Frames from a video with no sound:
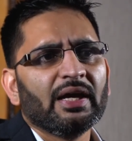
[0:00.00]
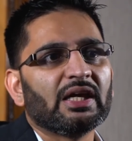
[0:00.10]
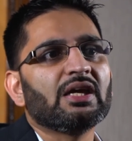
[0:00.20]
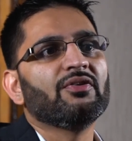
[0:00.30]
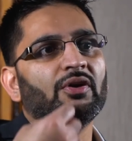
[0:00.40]

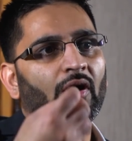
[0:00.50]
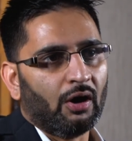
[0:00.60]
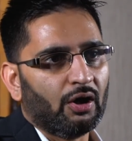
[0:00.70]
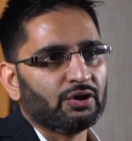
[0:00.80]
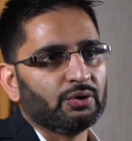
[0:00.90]
He even
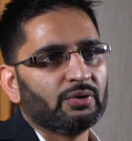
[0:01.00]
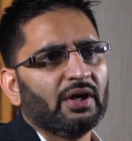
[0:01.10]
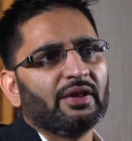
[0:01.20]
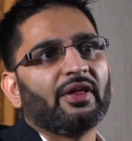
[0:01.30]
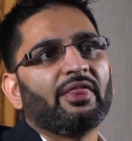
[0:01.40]
argued
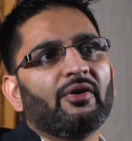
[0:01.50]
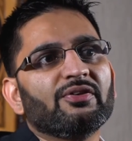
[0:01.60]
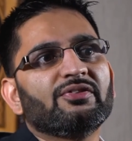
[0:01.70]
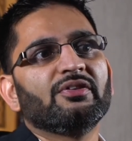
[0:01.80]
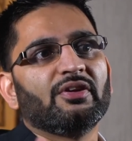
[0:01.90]
that there
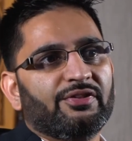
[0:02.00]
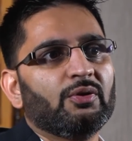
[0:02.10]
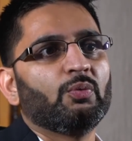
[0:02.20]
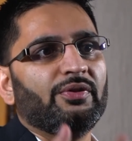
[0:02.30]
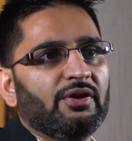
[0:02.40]
is
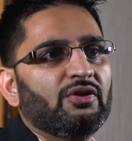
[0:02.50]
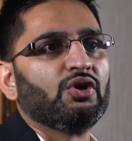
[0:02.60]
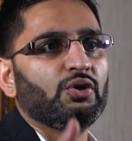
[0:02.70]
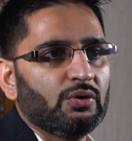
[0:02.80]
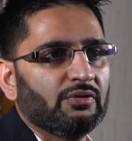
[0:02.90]
nothing within the
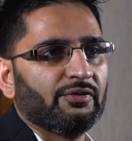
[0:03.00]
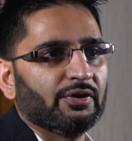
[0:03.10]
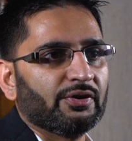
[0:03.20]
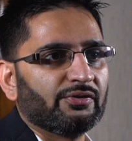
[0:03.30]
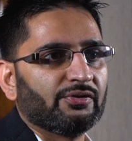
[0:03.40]

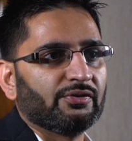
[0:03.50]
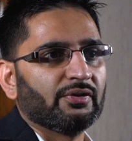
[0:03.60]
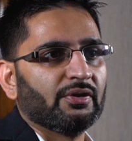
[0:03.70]
universe,